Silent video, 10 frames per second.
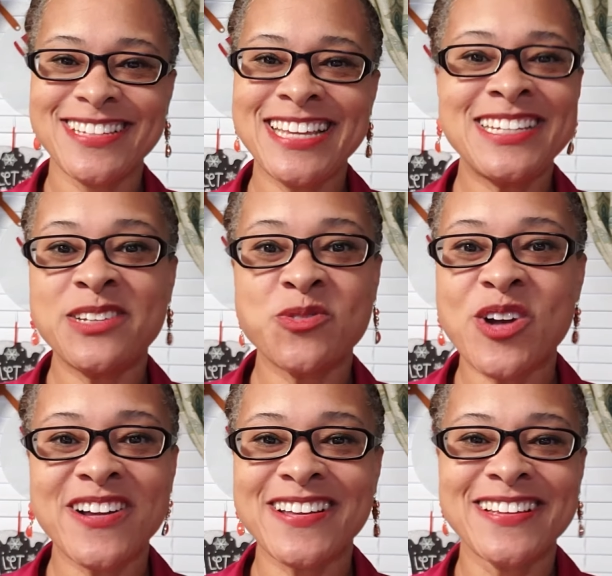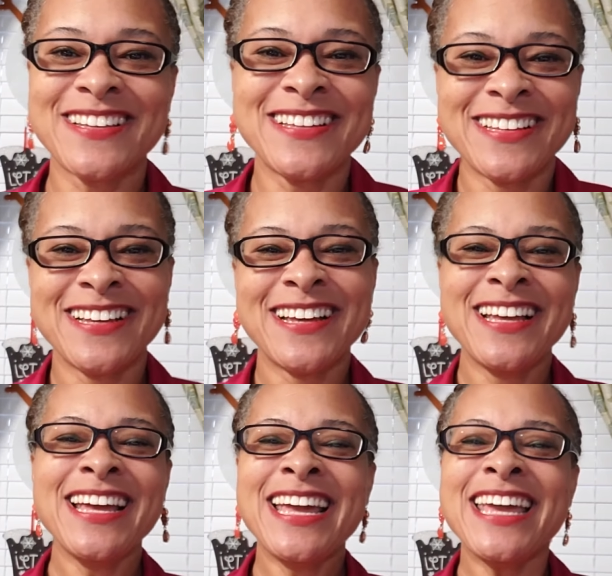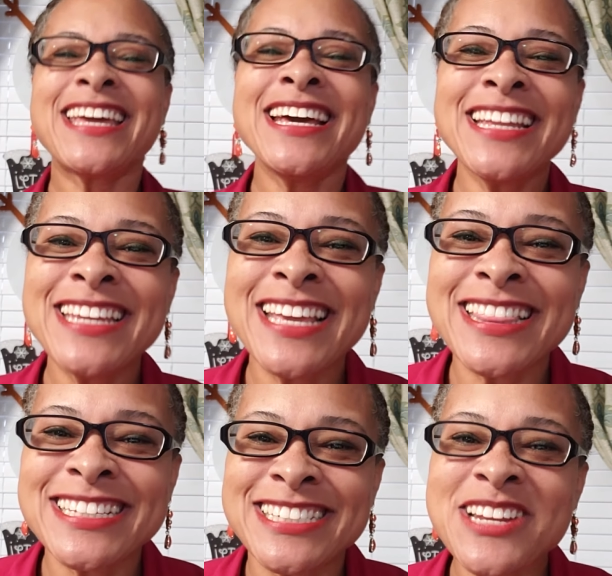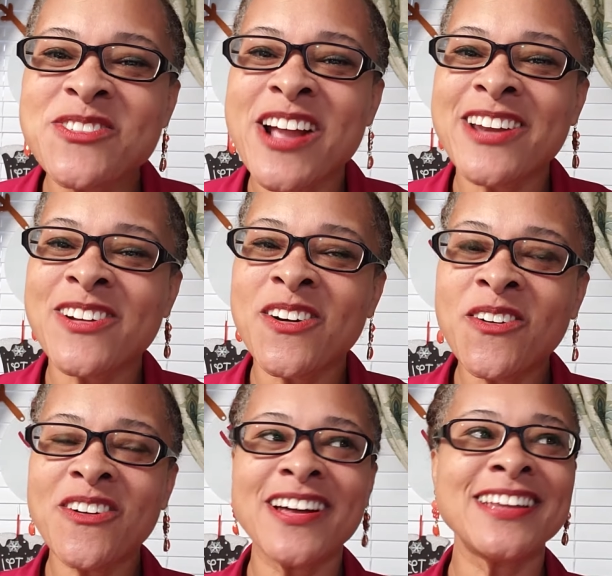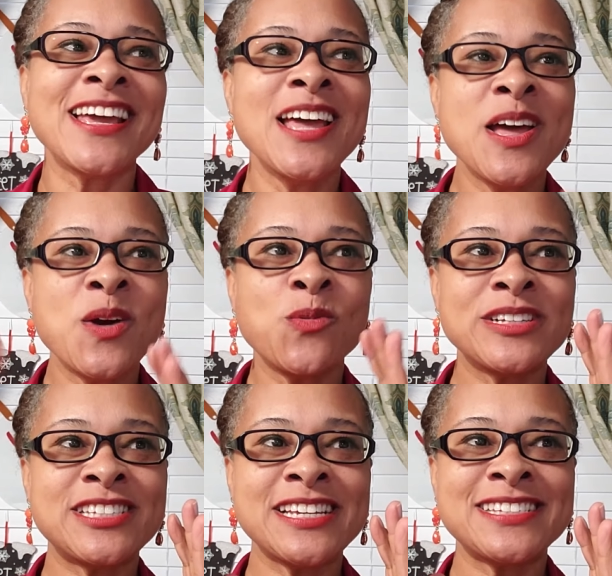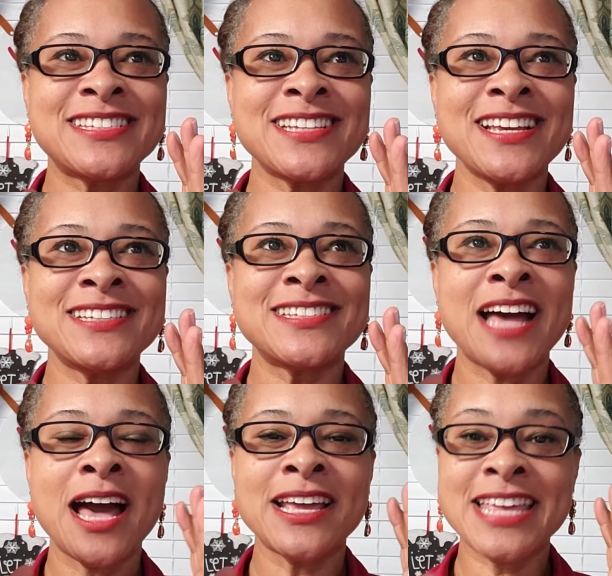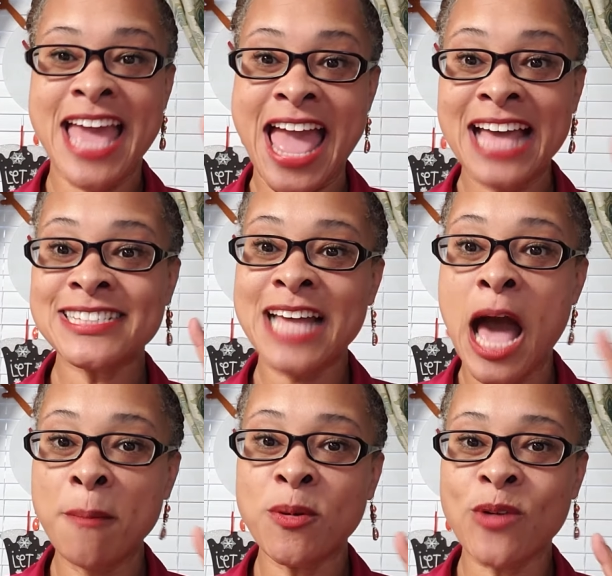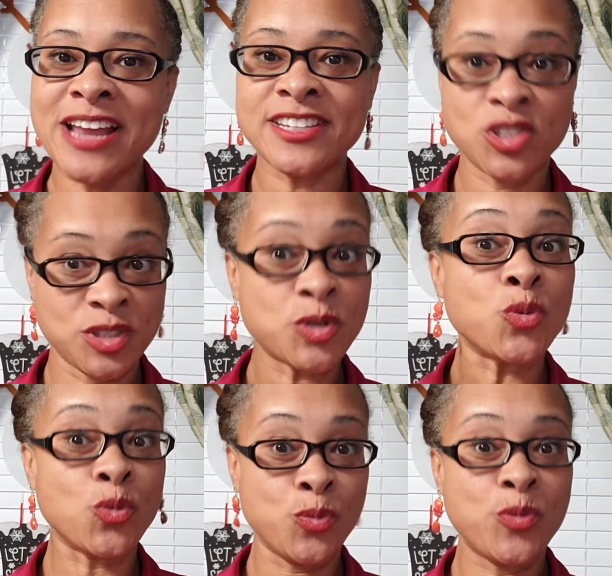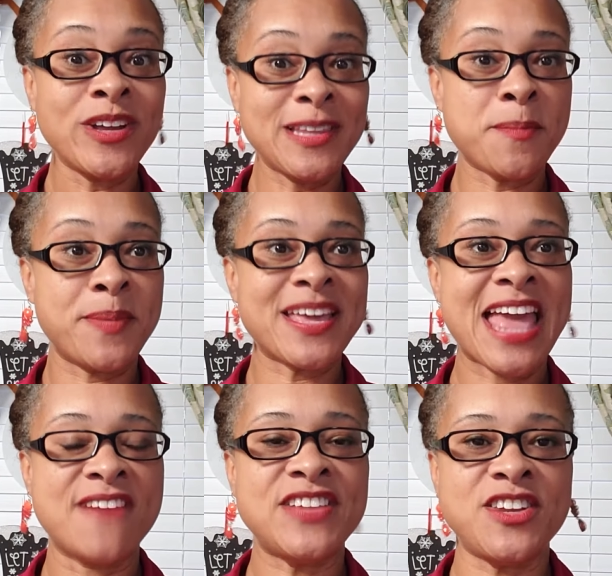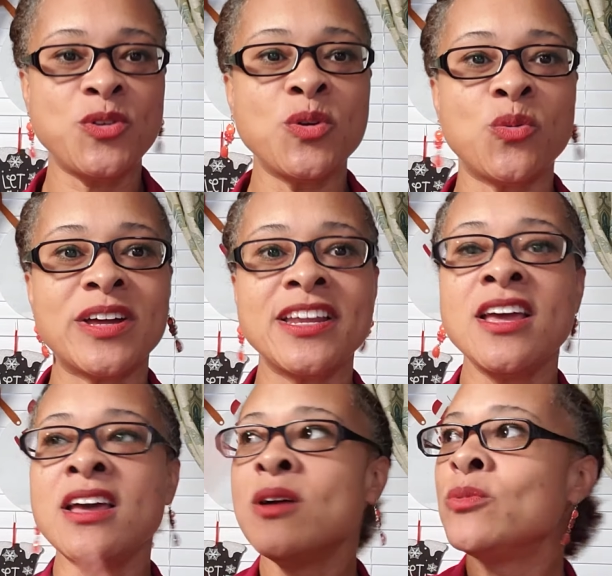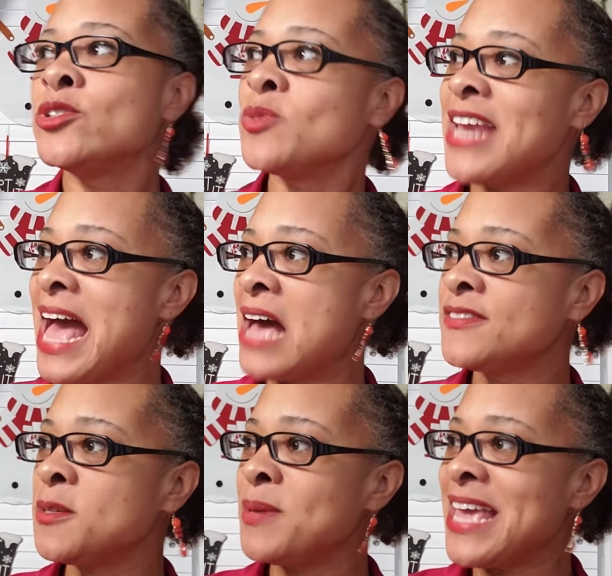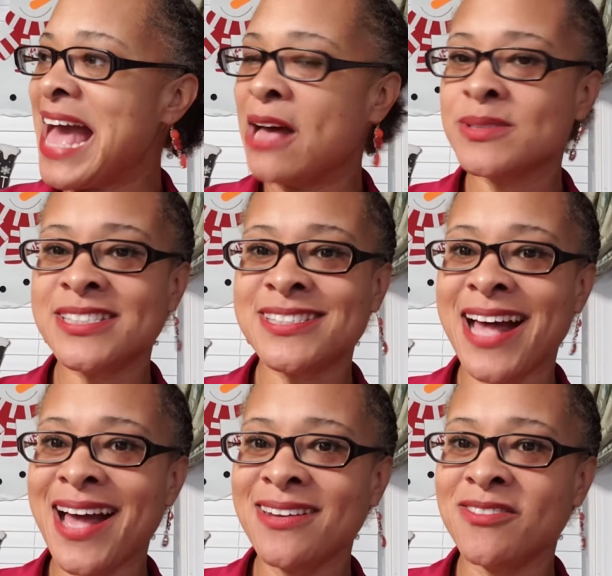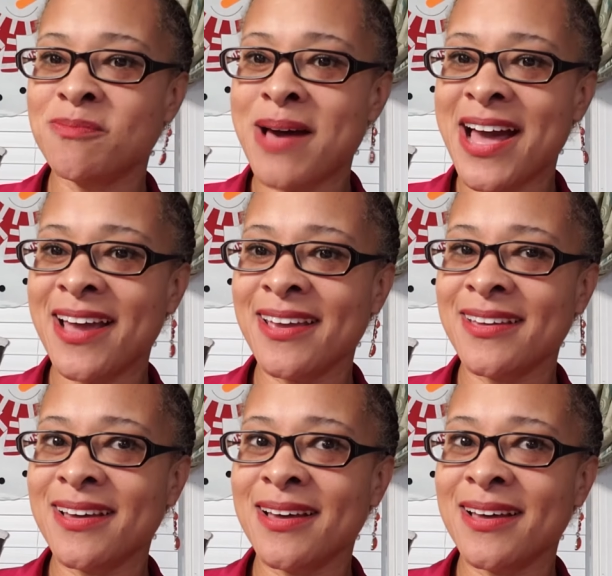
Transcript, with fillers: It didn't work. He couldn't get the generator on, which is gas operated, so it's a really big, heavy-duty one, which would have to be outside of my